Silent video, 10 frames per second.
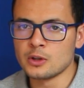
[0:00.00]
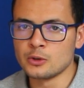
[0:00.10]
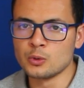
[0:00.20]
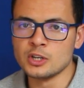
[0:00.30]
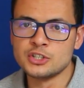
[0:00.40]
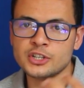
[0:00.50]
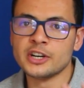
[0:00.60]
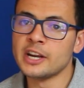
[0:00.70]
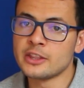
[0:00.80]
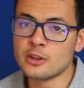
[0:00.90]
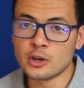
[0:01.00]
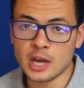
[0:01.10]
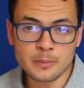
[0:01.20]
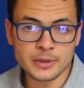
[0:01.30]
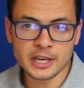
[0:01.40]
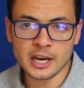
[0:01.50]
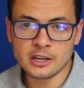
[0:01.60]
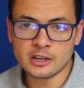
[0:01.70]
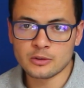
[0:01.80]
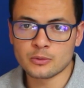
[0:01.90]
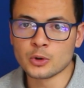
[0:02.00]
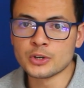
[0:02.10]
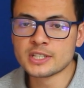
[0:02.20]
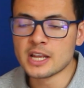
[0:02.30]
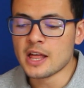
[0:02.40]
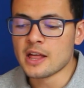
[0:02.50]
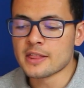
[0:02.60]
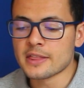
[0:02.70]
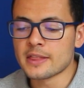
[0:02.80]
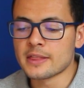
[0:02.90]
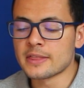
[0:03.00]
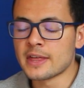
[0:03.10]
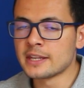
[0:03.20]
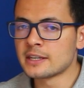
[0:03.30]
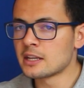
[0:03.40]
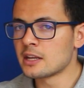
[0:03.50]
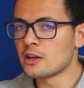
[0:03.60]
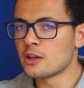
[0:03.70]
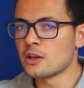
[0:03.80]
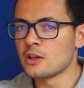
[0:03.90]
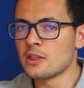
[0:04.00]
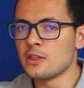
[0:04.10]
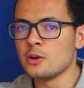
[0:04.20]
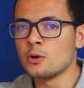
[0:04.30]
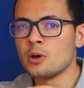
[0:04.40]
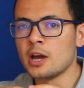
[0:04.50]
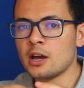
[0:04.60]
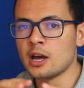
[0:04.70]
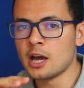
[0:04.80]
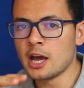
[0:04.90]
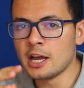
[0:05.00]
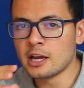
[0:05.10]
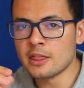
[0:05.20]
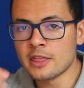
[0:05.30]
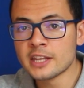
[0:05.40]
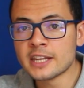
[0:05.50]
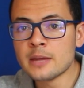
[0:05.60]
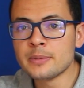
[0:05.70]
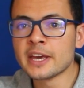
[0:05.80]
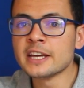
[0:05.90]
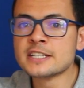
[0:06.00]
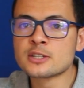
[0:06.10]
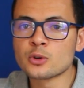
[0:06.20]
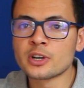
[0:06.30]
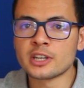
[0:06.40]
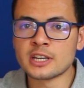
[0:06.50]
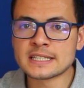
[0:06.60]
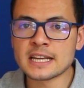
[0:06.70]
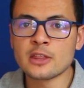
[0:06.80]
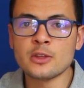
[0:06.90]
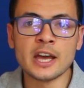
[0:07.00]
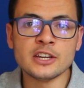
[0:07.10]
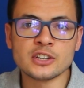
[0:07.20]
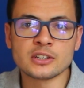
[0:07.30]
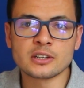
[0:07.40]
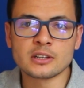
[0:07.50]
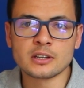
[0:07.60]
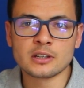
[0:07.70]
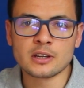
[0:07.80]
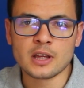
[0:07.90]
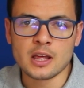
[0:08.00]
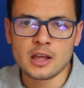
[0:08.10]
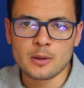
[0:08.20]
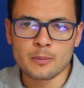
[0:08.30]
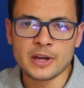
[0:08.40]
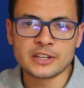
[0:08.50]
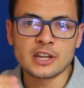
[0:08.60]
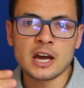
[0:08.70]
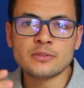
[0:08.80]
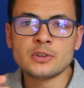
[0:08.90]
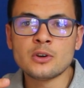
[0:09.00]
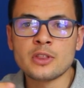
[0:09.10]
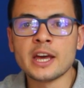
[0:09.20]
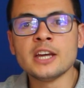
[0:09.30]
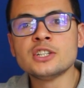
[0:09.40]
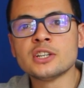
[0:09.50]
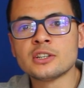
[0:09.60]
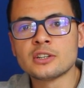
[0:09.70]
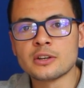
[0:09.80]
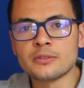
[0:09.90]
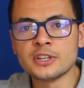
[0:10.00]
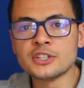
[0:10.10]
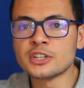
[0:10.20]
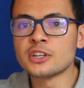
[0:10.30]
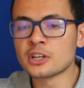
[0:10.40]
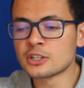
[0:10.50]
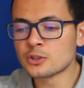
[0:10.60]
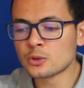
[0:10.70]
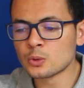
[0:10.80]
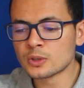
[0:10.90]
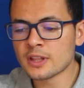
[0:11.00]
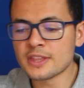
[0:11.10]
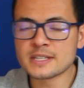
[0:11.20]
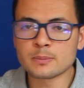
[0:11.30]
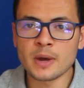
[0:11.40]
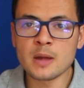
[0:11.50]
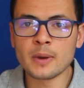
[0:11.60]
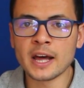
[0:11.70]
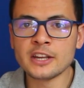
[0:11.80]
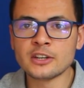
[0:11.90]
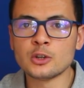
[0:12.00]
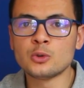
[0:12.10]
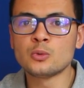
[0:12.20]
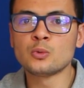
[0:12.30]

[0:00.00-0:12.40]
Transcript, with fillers: it will generate the APK of course then the uh, and that APK is stored inside the agent but after the agent finishes executing this pipeline it